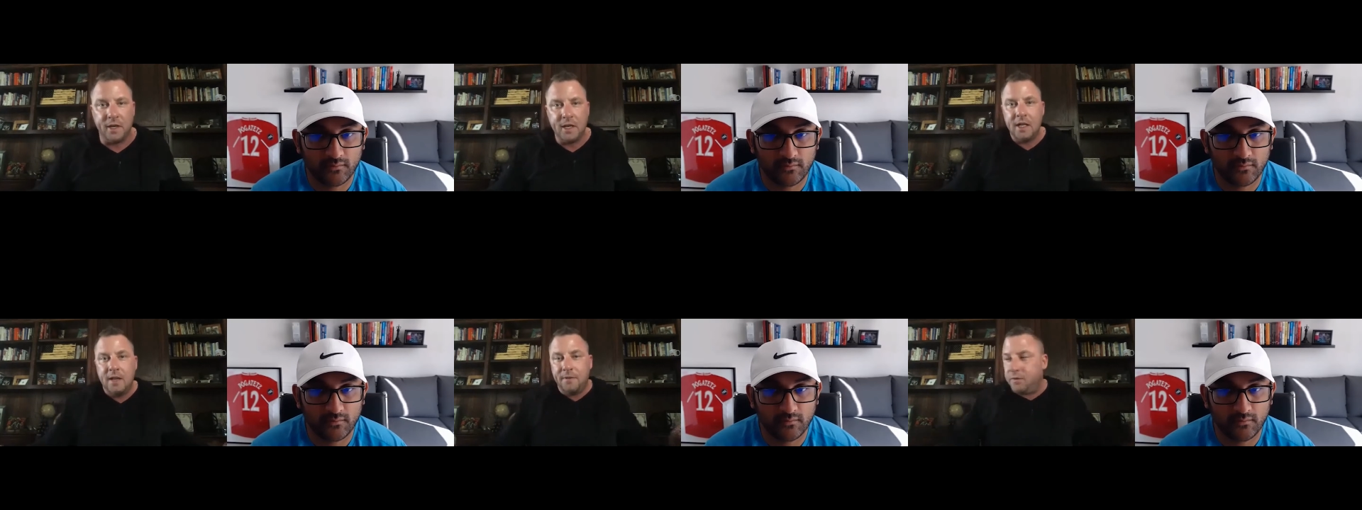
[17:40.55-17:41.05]

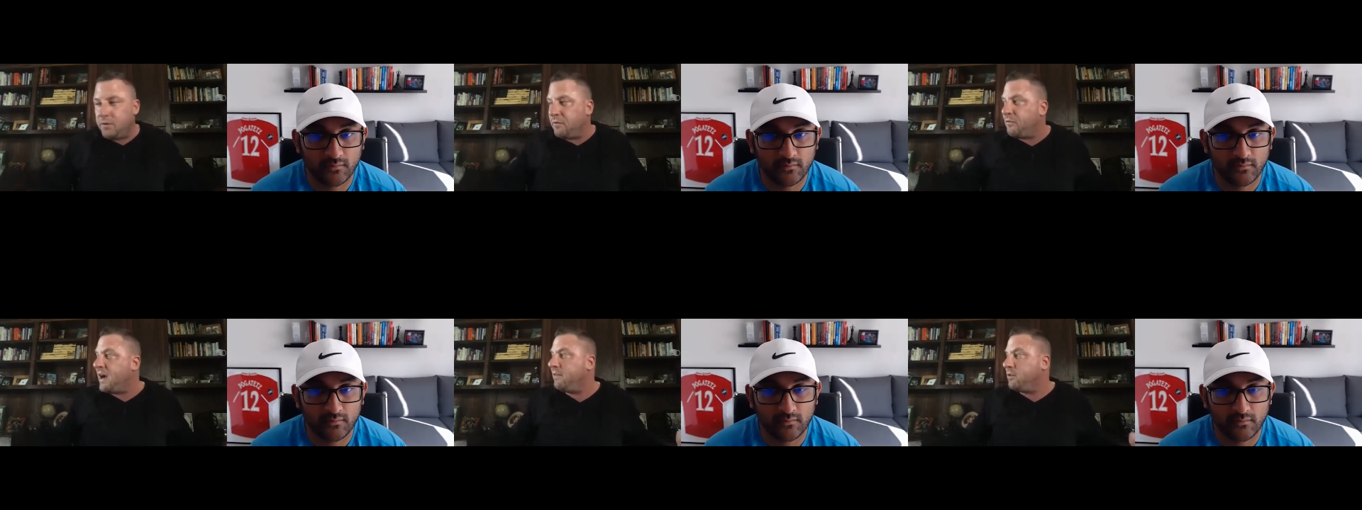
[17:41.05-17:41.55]
Speaker 1: It's like
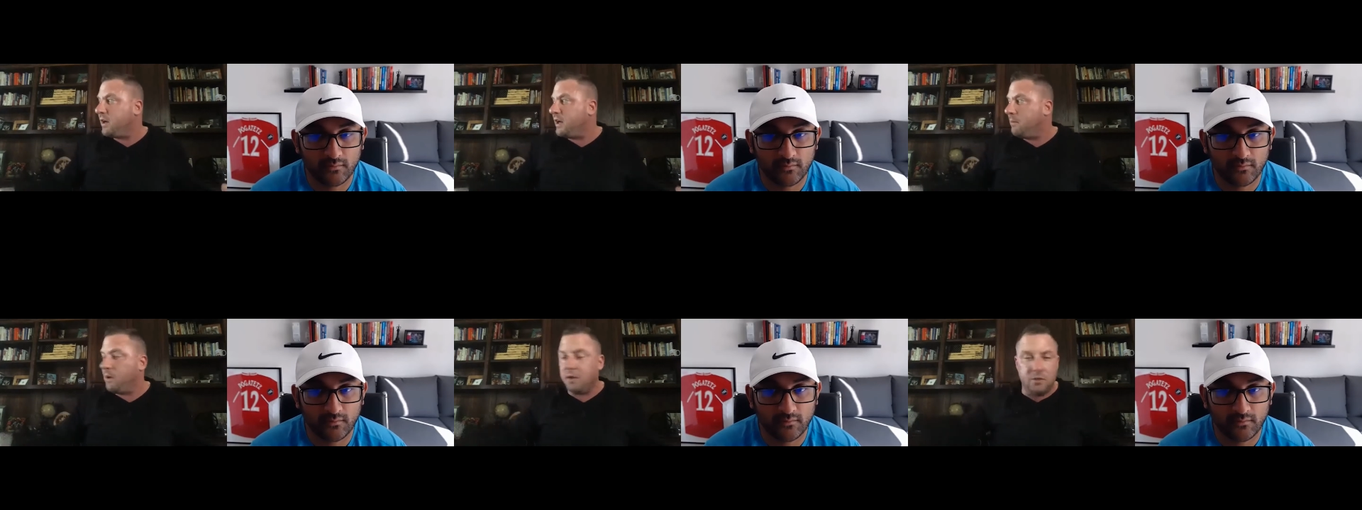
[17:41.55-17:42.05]
five grand a
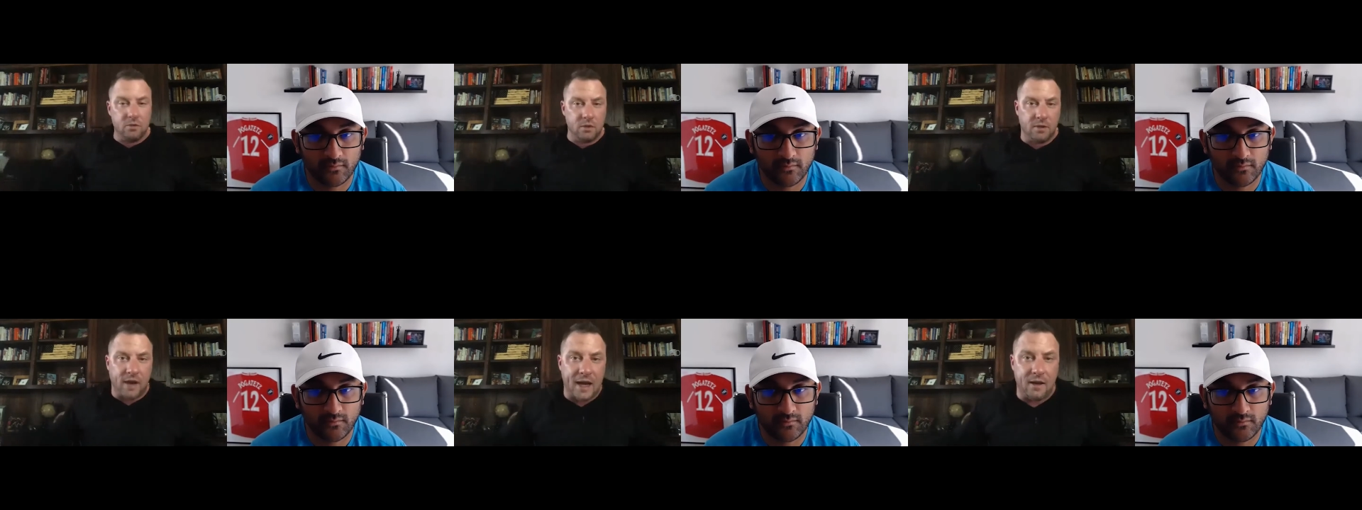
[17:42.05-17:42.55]
month. You live
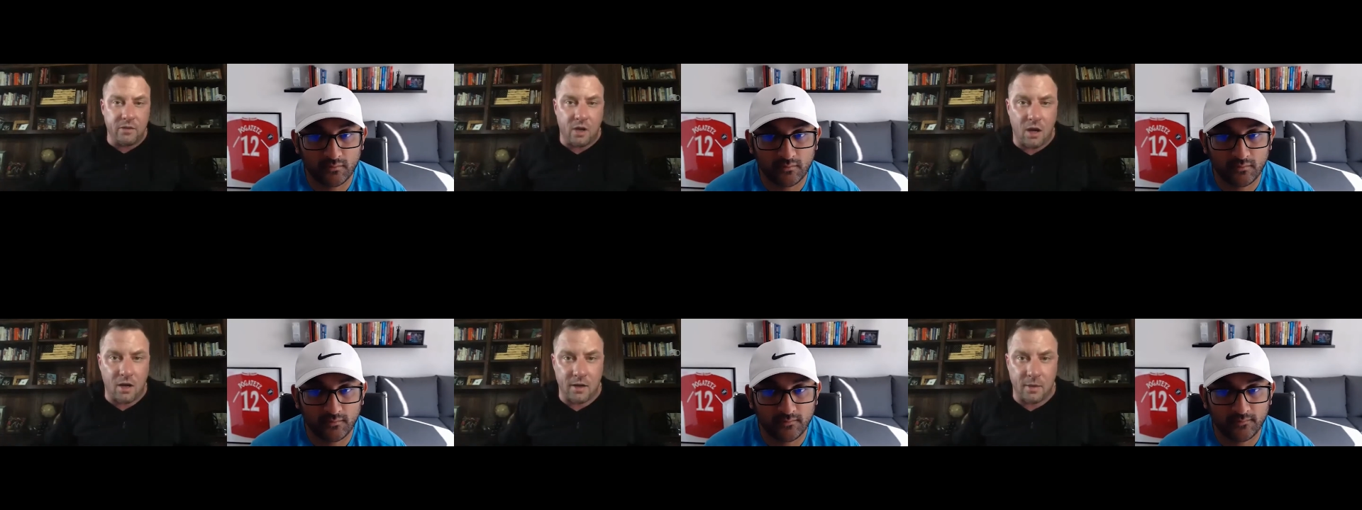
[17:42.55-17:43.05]
high on the
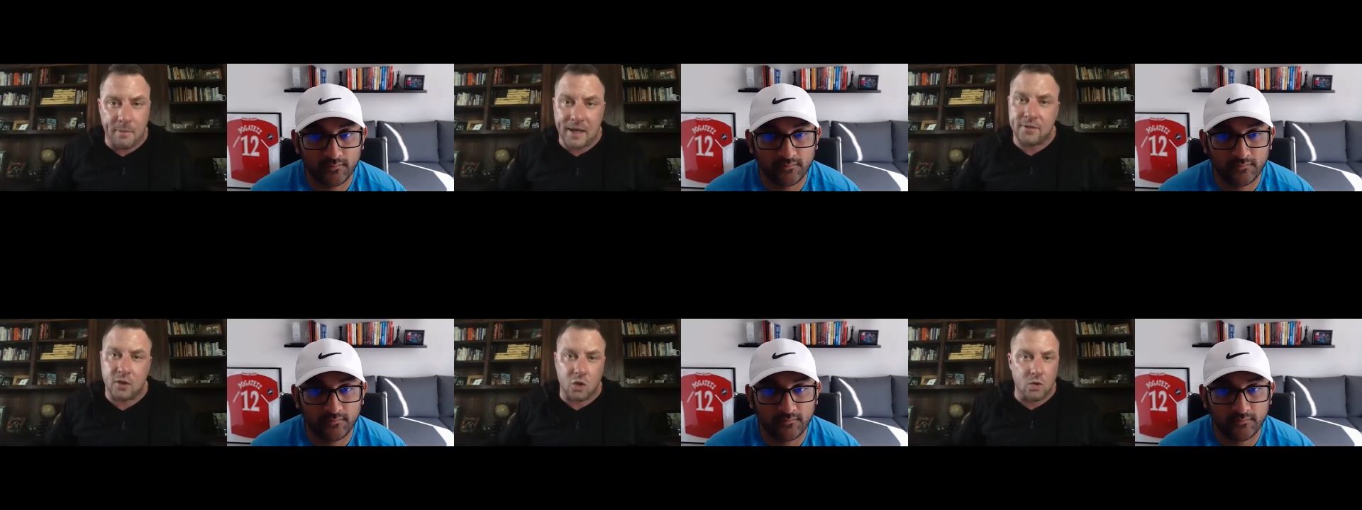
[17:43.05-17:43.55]
hog in
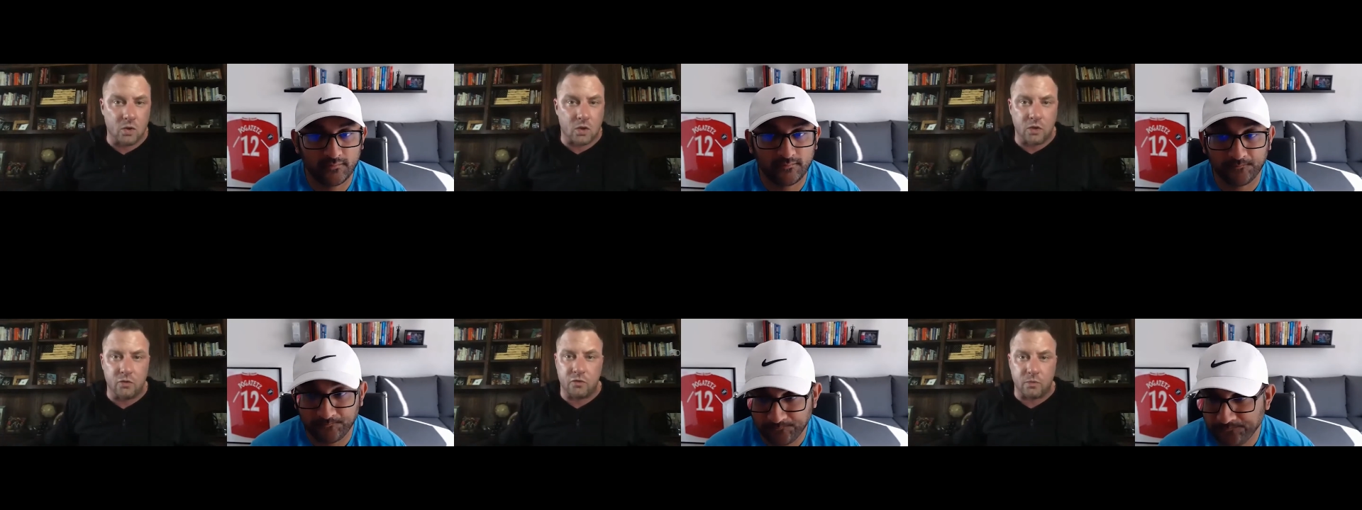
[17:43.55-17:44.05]
Mexico or
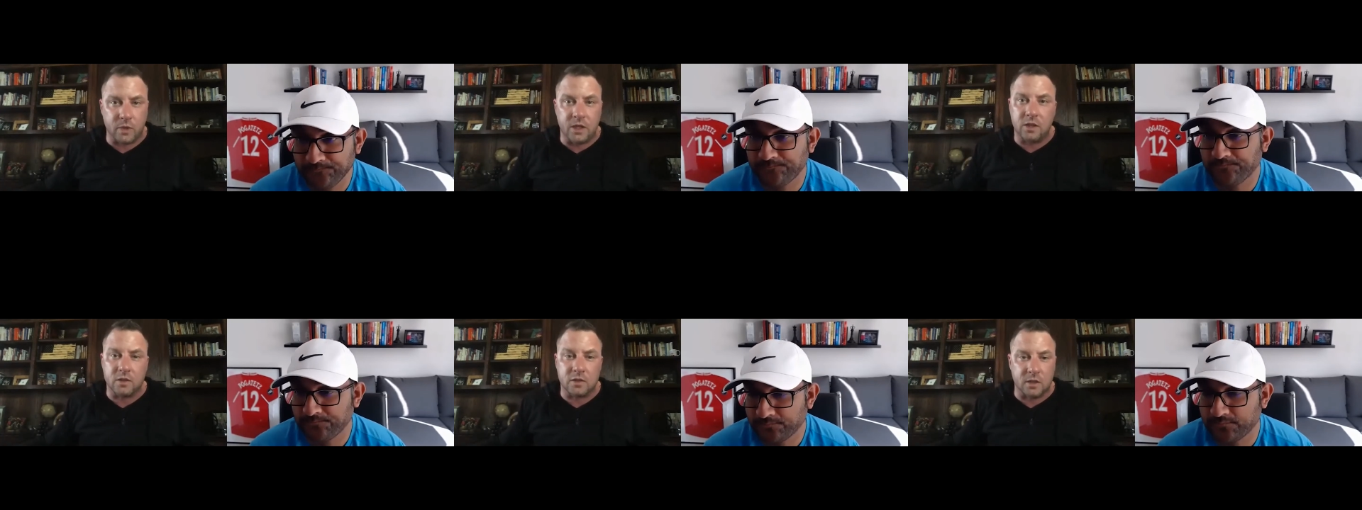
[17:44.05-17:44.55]
Costa Rica or
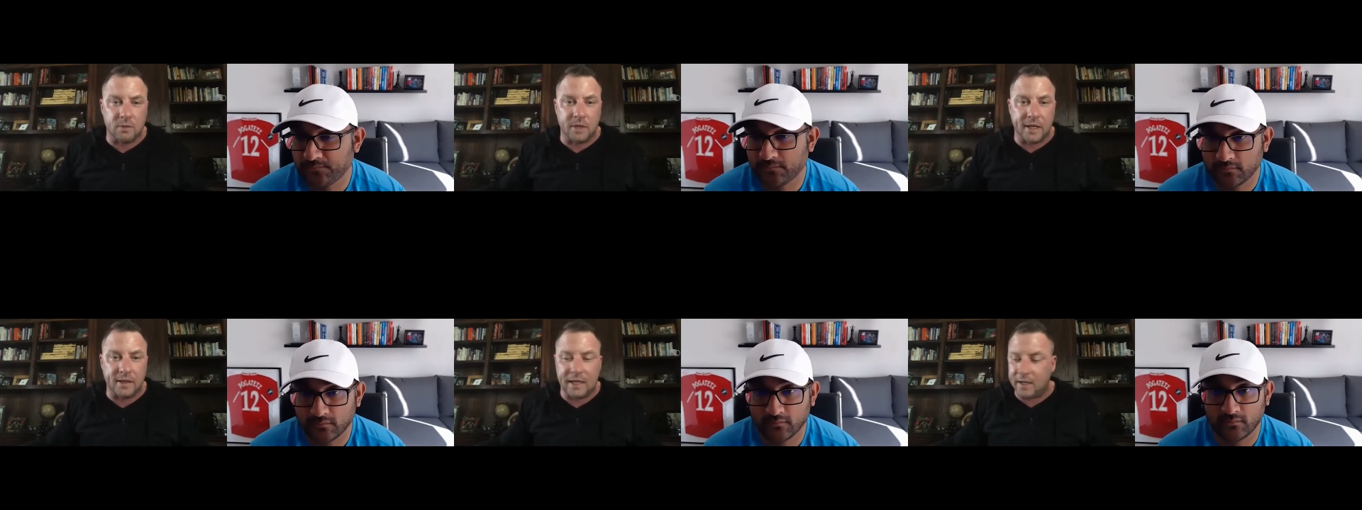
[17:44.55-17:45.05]
something like
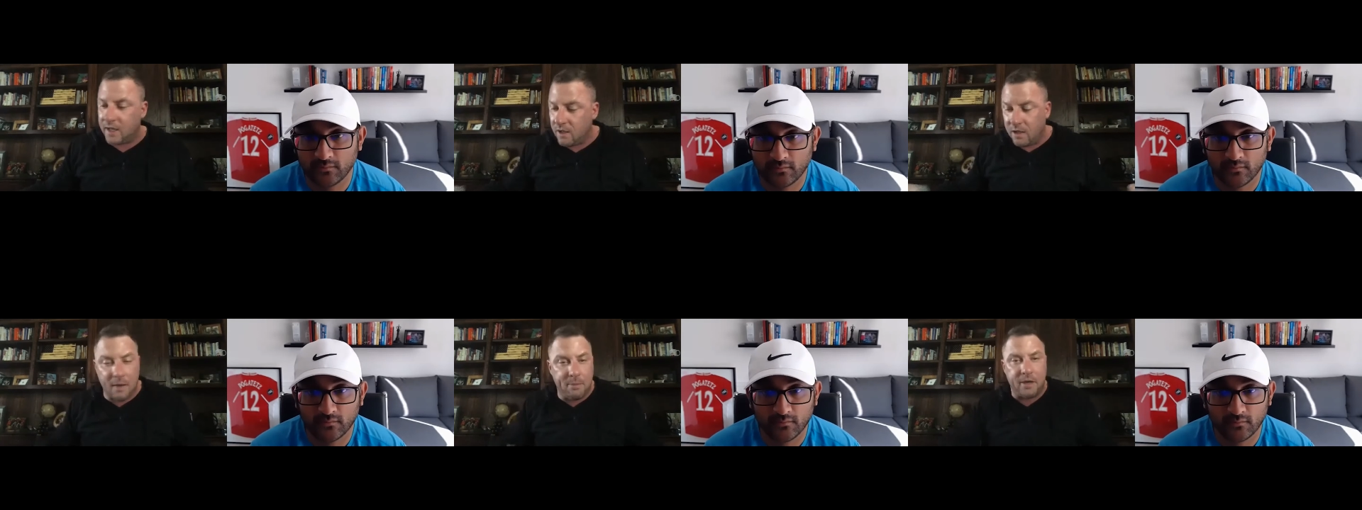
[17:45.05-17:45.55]
that. Hell, a
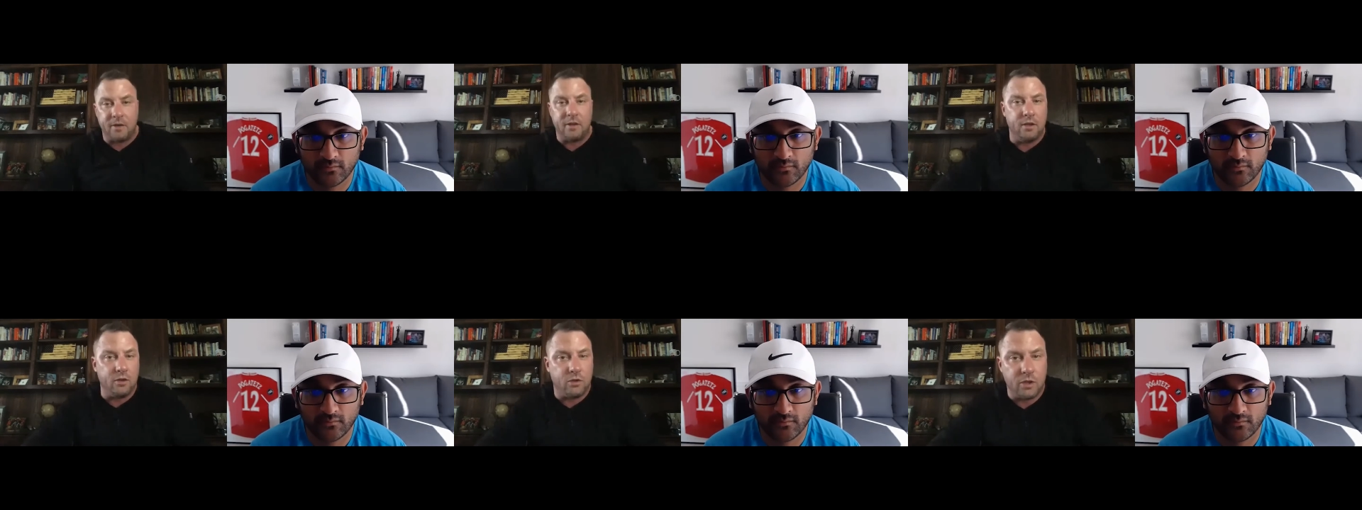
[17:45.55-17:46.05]
lot better than you
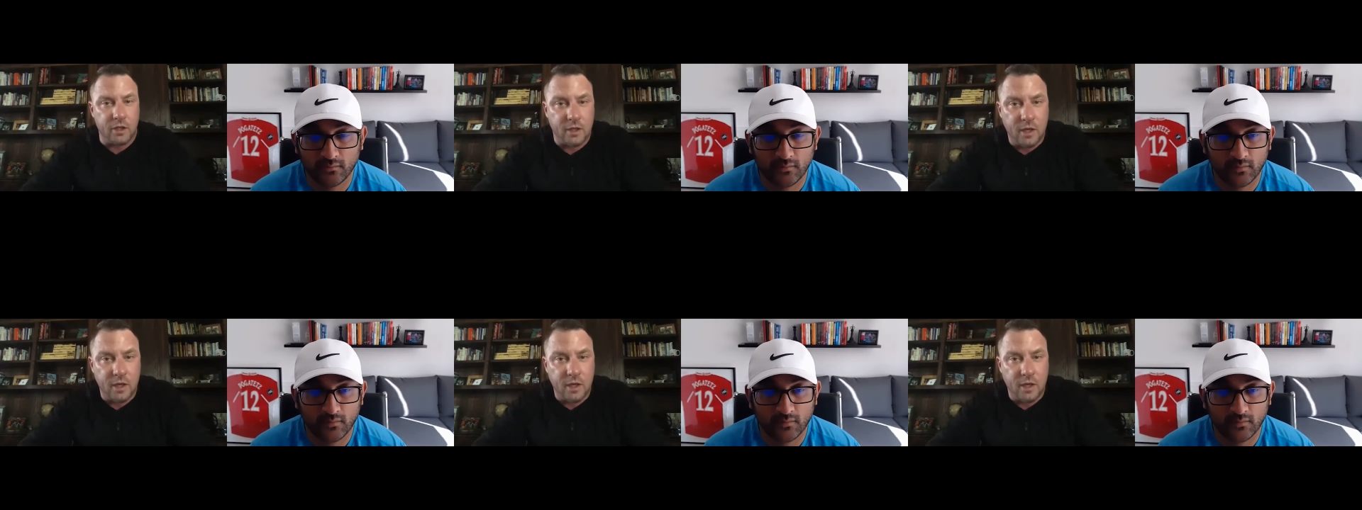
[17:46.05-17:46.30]
could